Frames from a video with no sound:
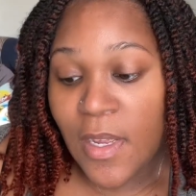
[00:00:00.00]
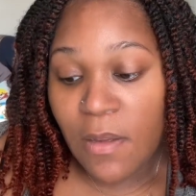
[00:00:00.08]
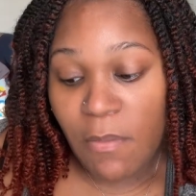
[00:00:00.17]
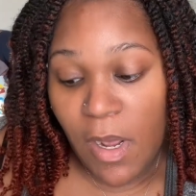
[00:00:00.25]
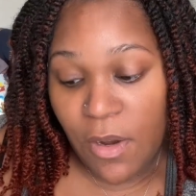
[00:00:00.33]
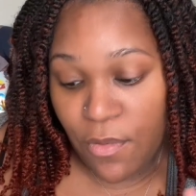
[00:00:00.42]

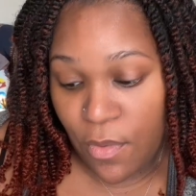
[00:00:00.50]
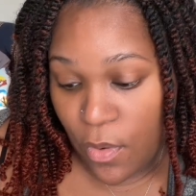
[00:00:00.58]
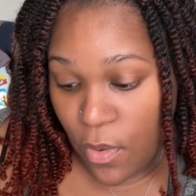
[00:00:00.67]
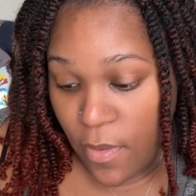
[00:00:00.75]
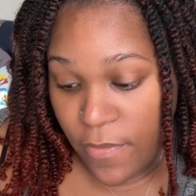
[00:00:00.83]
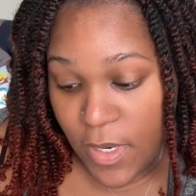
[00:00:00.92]
Modern
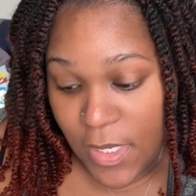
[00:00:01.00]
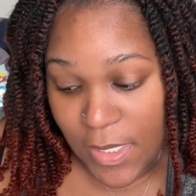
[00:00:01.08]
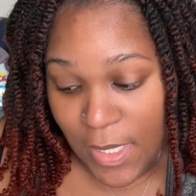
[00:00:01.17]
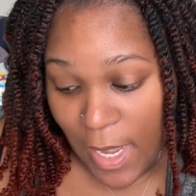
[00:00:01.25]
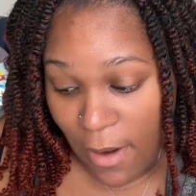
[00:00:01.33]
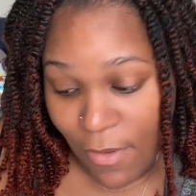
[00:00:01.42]
equivalent is
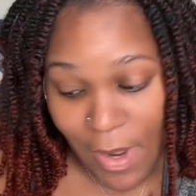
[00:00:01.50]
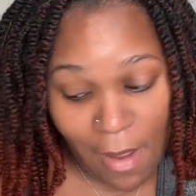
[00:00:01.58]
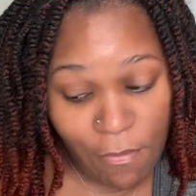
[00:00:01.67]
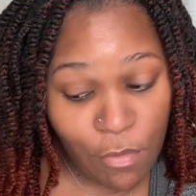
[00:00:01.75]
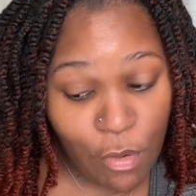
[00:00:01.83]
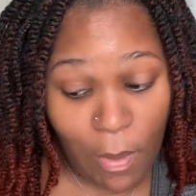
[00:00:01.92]
lyre. I have
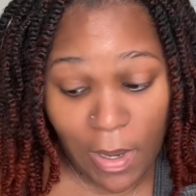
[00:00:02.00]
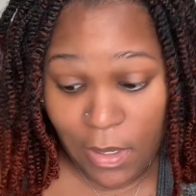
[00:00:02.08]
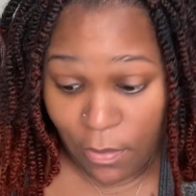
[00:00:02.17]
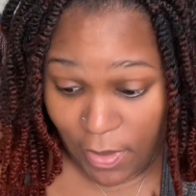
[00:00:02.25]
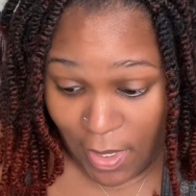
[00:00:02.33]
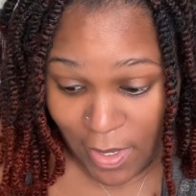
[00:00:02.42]
no idea
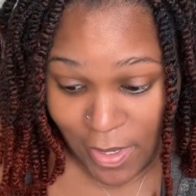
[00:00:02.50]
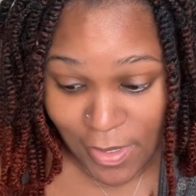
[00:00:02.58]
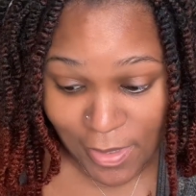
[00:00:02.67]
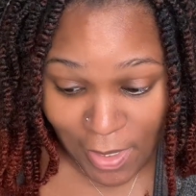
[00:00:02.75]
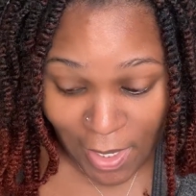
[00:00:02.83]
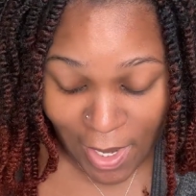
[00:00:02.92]
what that
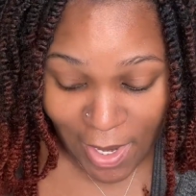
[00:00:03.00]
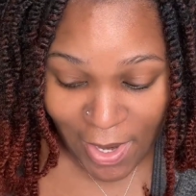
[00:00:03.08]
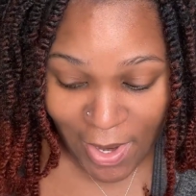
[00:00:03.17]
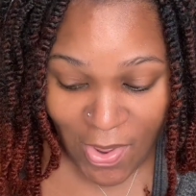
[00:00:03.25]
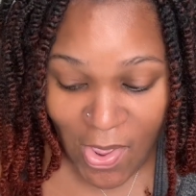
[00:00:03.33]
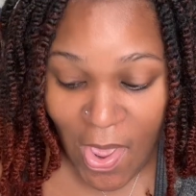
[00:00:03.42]
is.
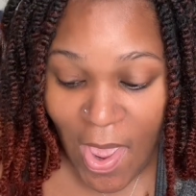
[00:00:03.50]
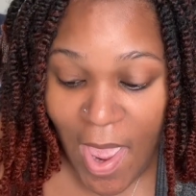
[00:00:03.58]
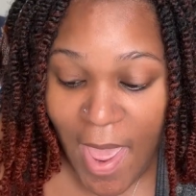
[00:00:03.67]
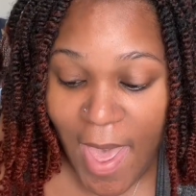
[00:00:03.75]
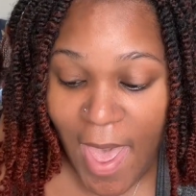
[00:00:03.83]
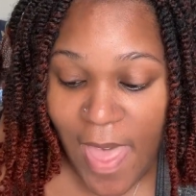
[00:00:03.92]

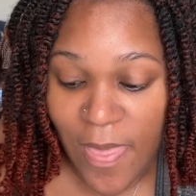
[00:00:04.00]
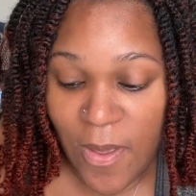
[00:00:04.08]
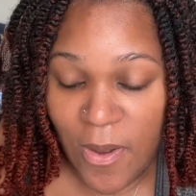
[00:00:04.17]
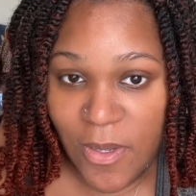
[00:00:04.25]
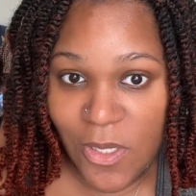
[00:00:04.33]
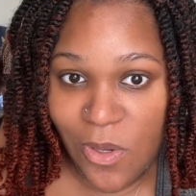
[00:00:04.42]
And
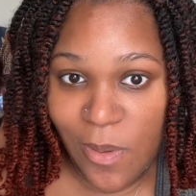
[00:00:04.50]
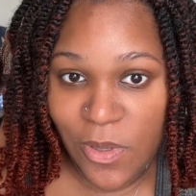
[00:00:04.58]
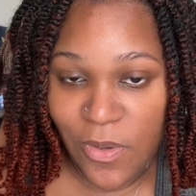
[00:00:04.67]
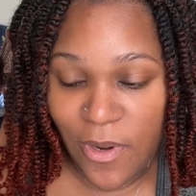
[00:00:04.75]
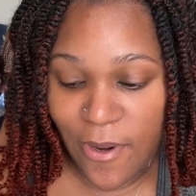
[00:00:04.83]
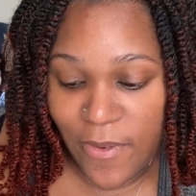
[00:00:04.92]
the scripture
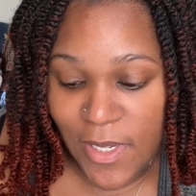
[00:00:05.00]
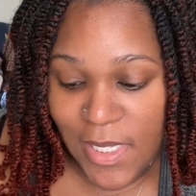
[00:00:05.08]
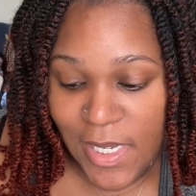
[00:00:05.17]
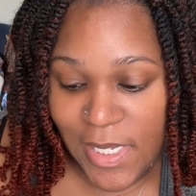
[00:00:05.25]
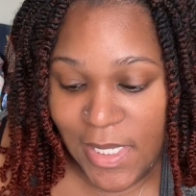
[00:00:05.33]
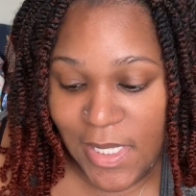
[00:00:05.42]
reference
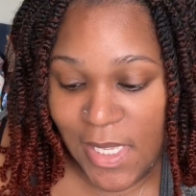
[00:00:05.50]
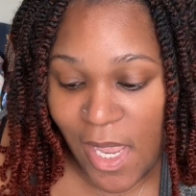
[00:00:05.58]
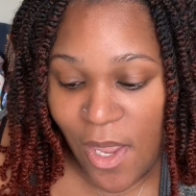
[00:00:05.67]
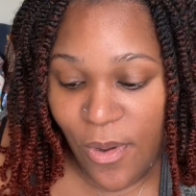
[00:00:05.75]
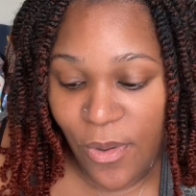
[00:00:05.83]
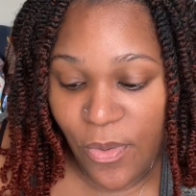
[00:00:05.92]
is
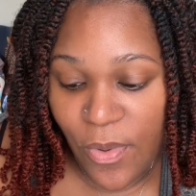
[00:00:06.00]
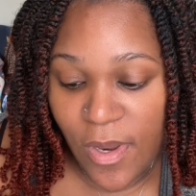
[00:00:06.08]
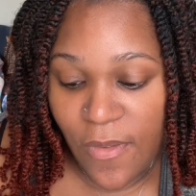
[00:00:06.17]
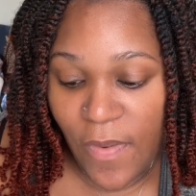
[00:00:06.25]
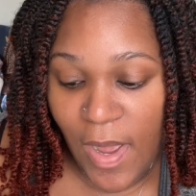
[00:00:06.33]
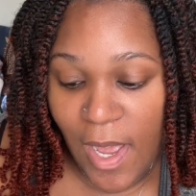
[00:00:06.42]
Daniel 3
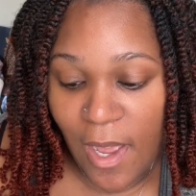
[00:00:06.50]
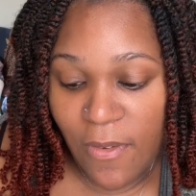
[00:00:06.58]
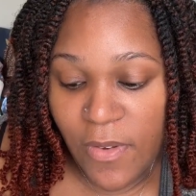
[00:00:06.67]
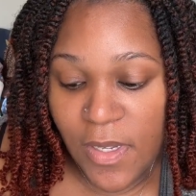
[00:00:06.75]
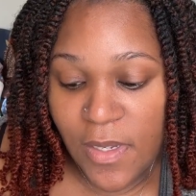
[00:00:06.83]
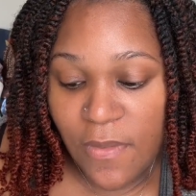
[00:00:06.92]
and 5,
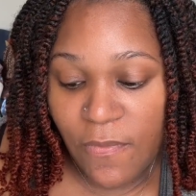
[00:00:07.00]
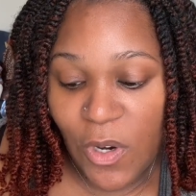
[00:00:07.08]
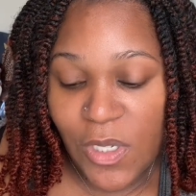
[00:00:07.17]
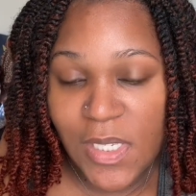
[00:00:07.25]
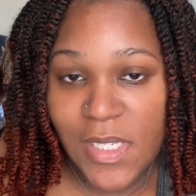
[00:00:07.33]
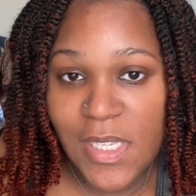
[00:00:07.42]

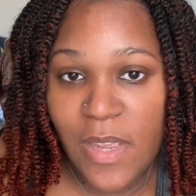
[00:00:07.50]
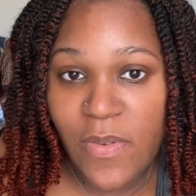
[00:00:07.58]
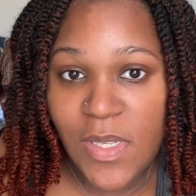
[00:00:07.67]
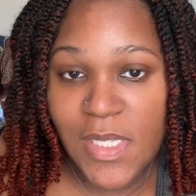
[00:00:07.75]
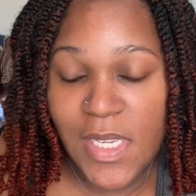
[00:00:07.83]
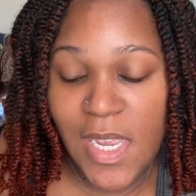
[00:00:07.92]
verses
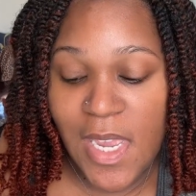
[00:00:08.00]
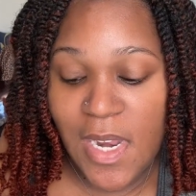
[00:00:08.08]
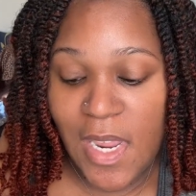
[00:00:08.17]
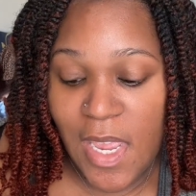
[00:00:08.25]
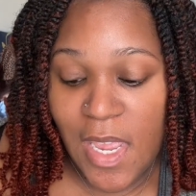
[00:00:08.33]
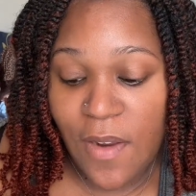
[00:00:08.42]
7, 10,
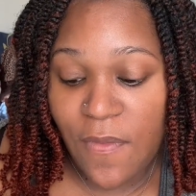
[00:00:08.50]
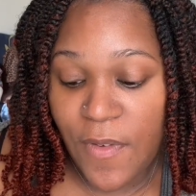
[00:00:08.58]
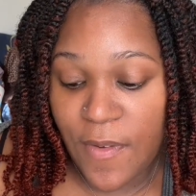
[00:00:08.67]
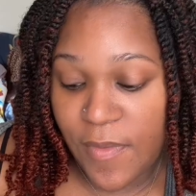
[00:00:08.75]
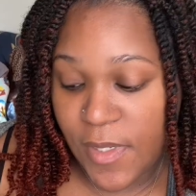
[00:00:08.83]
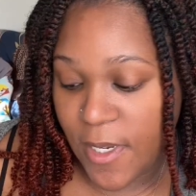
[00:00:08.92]
and
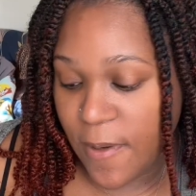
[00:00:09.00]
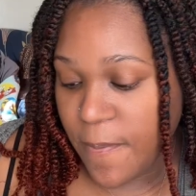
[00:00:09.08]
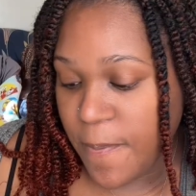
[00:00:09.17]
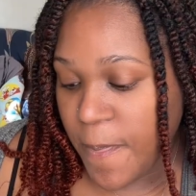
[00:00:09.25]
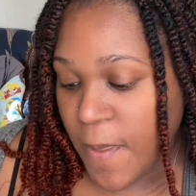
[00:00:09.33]
15.